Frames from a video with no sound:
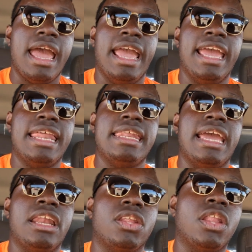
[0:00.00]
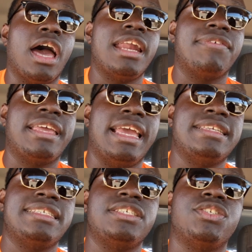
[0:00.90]
And in a lot of
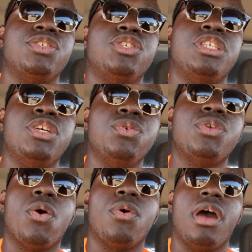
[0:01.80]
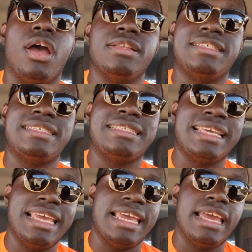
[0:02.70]
cases, you don't
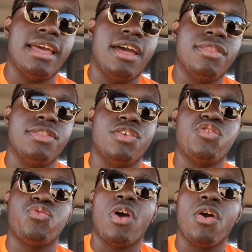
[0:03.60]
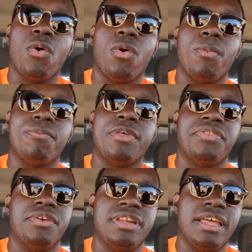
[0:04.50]
see the struggle that
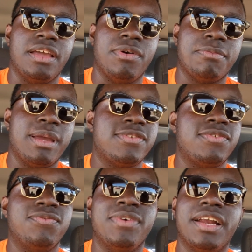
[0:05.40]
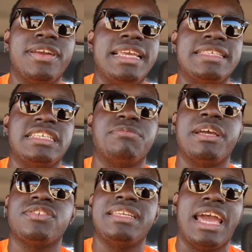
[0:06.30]
they're dealing with because it's very easy,
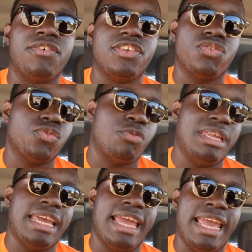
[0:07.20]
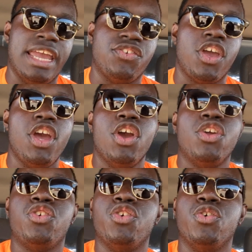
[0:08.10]
especially now in the social media age,
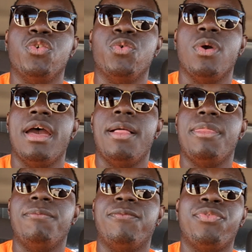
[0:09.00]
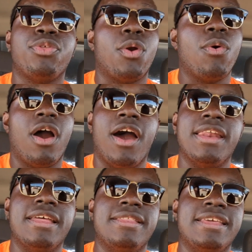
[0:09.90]
to throw
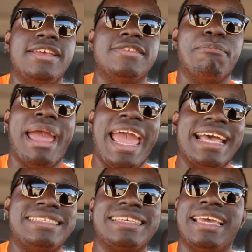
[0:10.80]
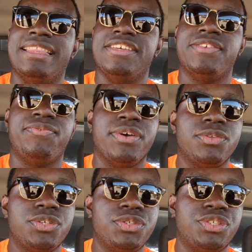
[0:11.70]
on these masks and these
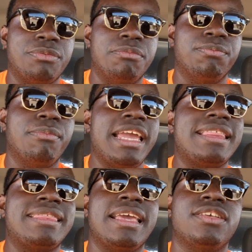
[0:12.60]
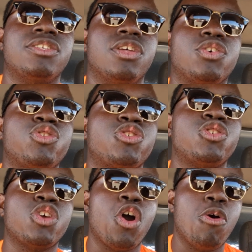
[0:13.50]
filters to make things look
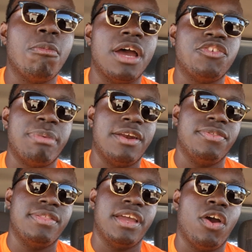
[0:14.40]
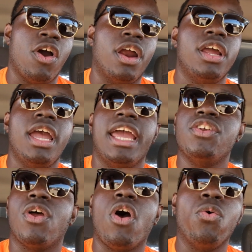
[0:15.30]
so much better than they are. And
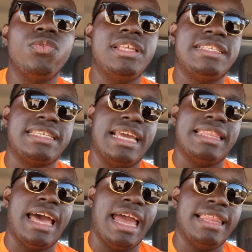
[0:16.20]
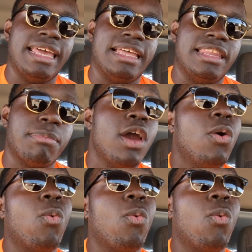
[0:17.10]
you're only seeing the highlight clip.